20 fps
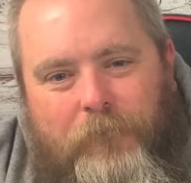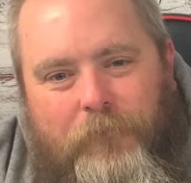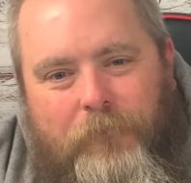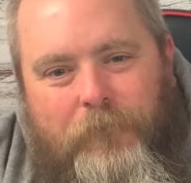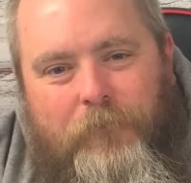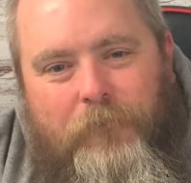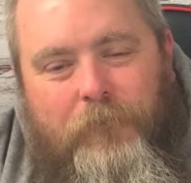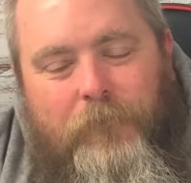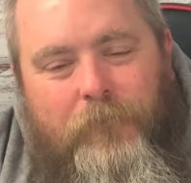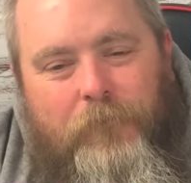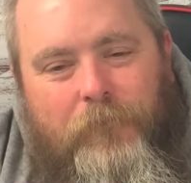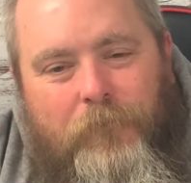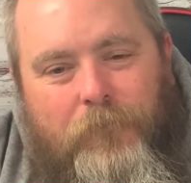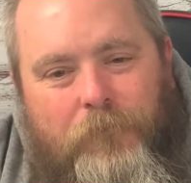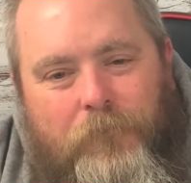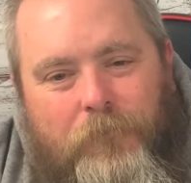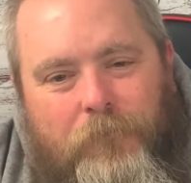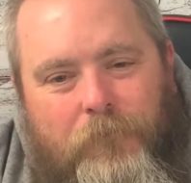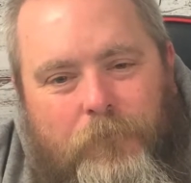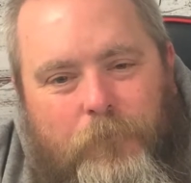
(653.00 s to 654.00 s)

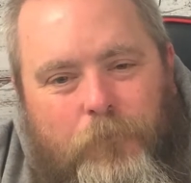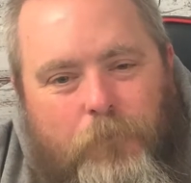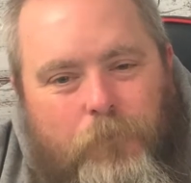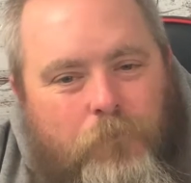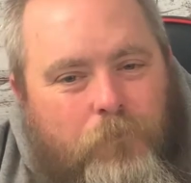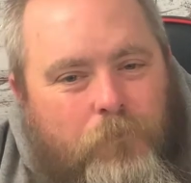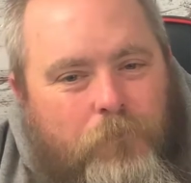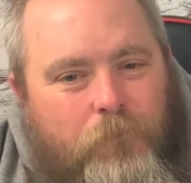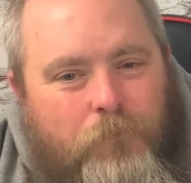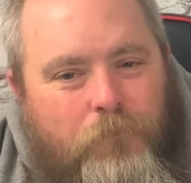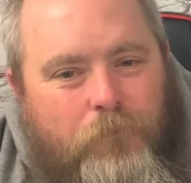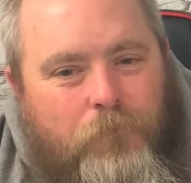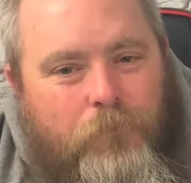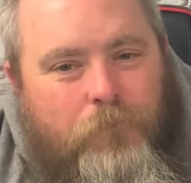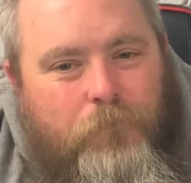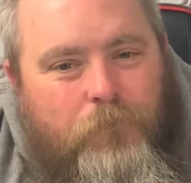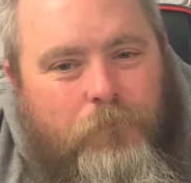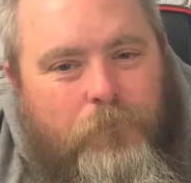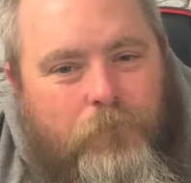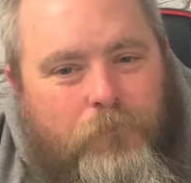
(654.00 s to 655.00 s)

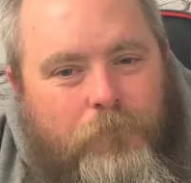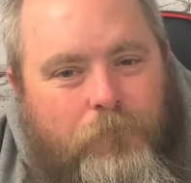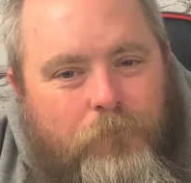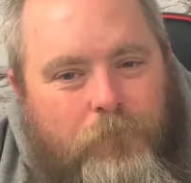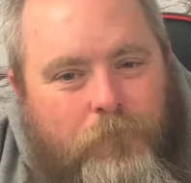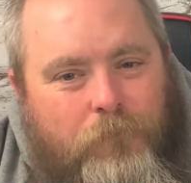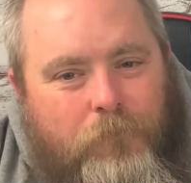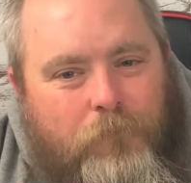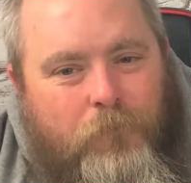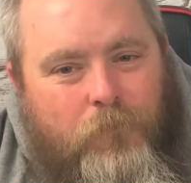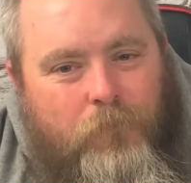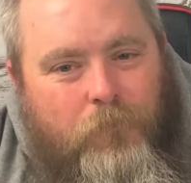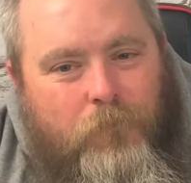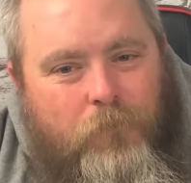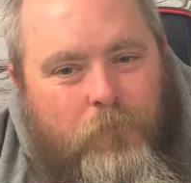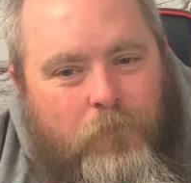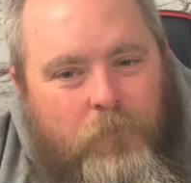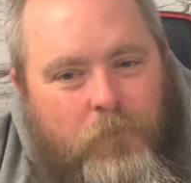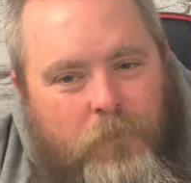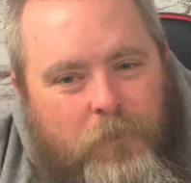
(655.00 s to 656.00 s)

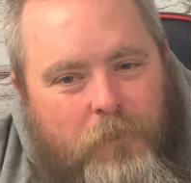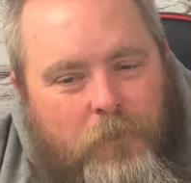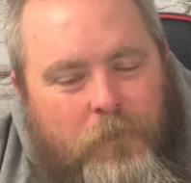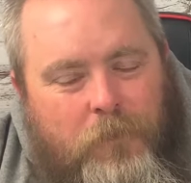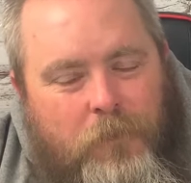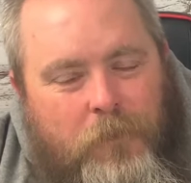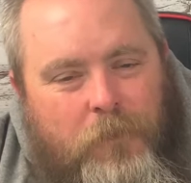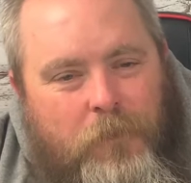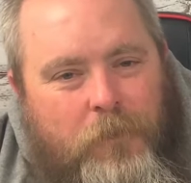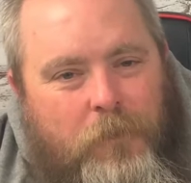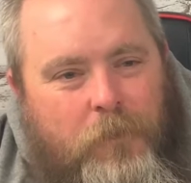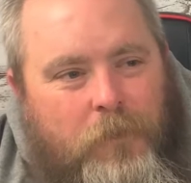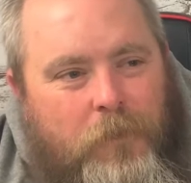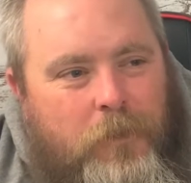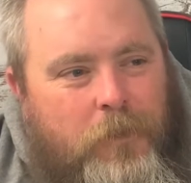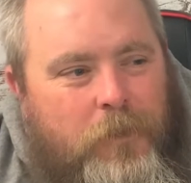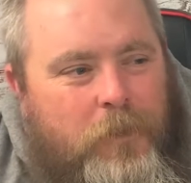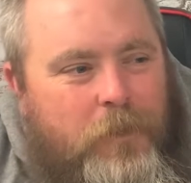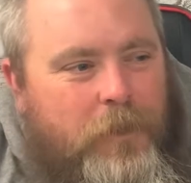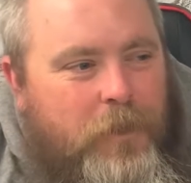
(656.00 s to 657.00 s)

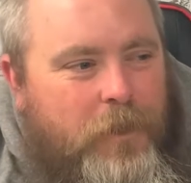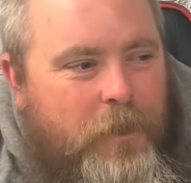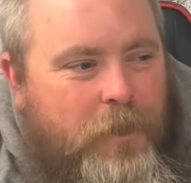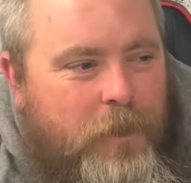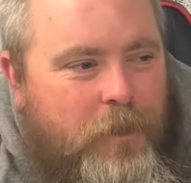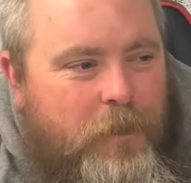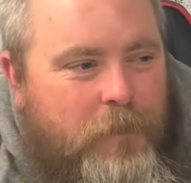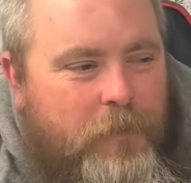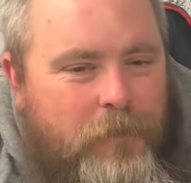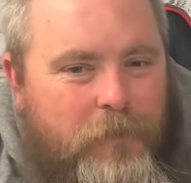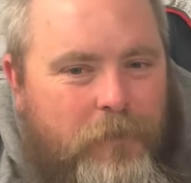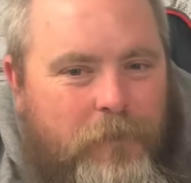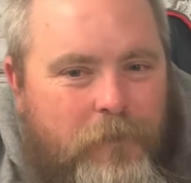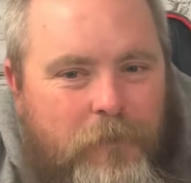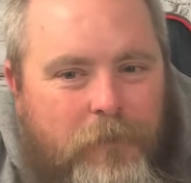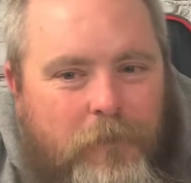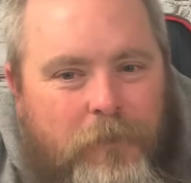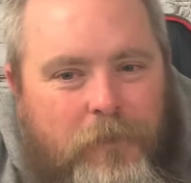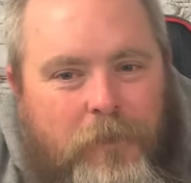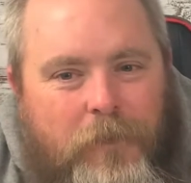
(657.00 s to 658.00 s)

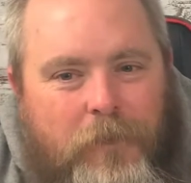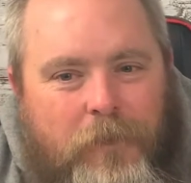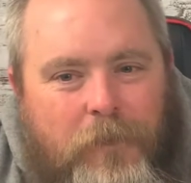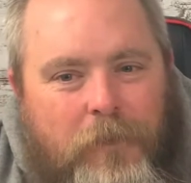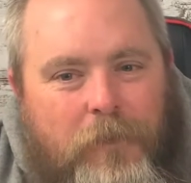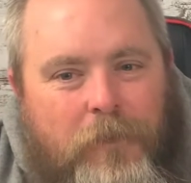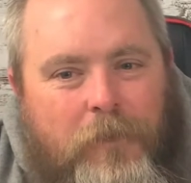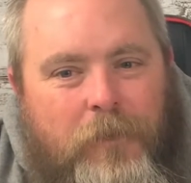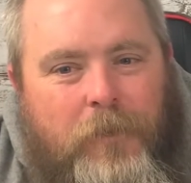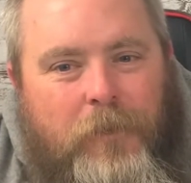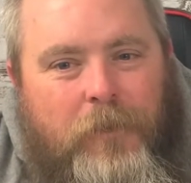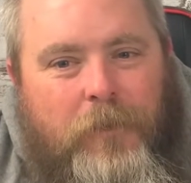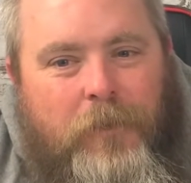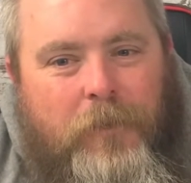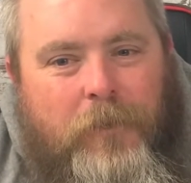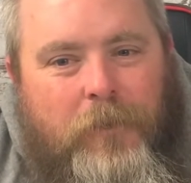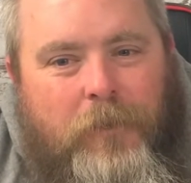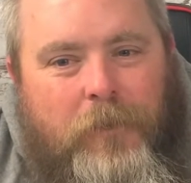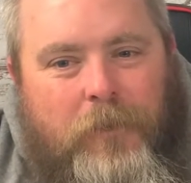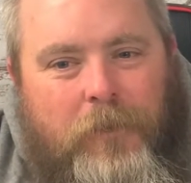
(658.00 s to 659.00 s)

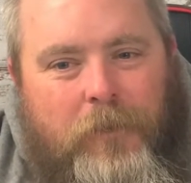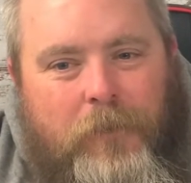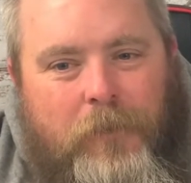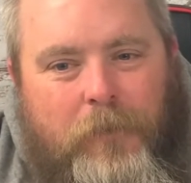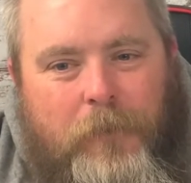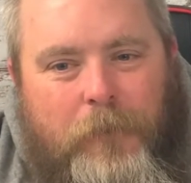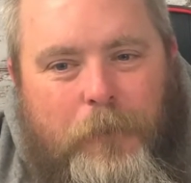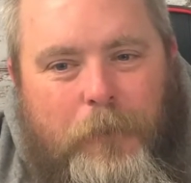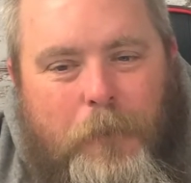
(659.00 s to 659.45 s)
(silent)